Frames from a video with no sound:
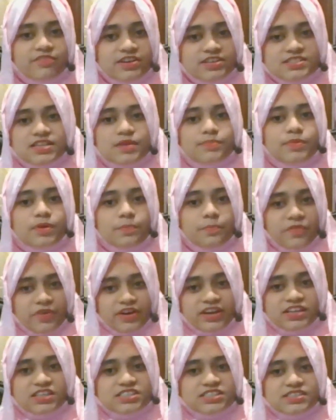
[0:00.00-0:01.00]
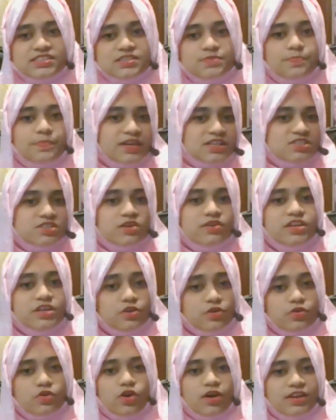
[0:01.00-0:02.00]
reasonable predictions based on
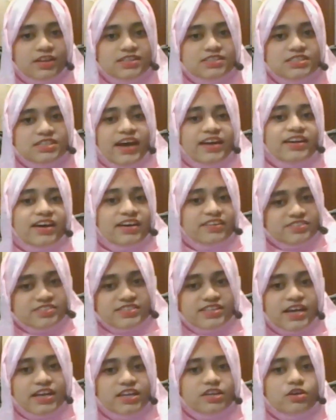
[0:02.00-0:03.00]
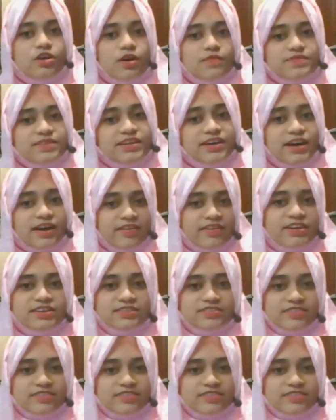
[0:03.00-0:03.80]
your knowledge and understanding of the current